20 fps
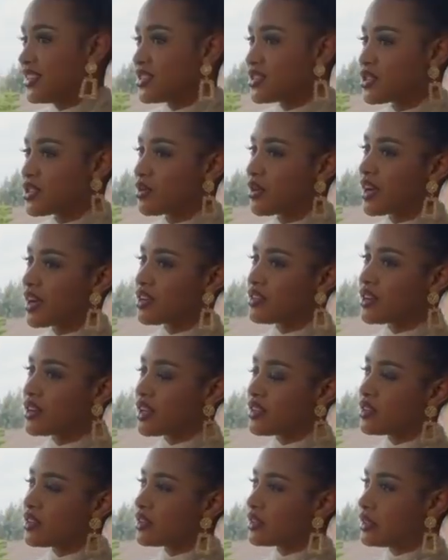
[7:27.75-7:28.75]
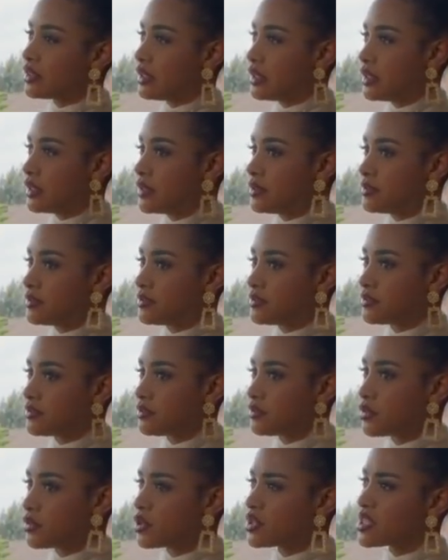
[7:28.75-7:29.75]
So I'd rather
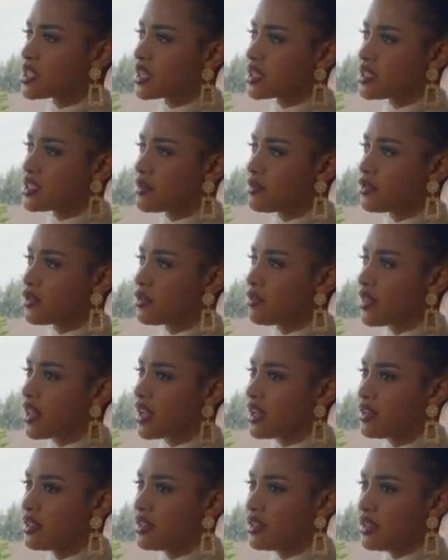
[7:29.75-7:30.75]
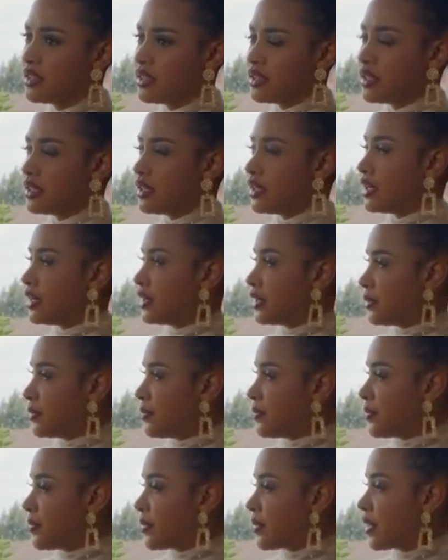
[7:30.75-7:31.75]
protect him from that.
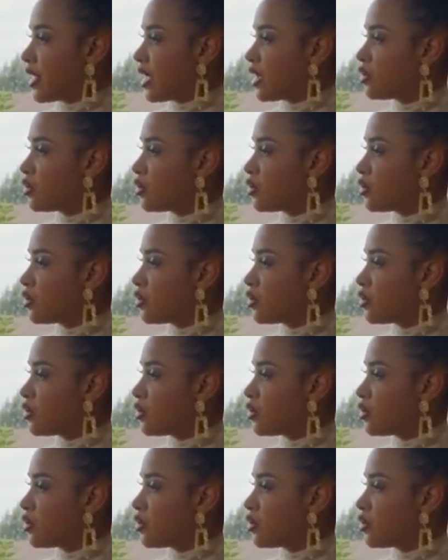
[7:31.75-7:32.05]
And